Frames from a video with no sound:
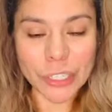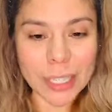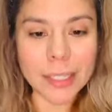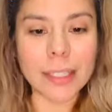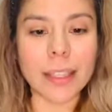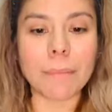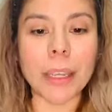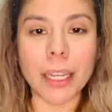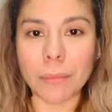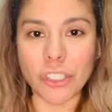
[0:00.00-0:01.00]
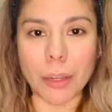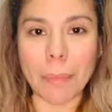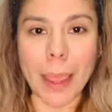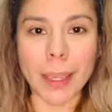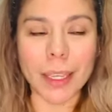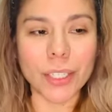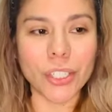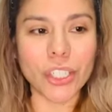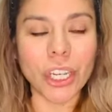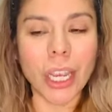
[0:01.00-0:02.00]
since the mediumship
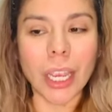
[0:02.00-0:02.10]
package,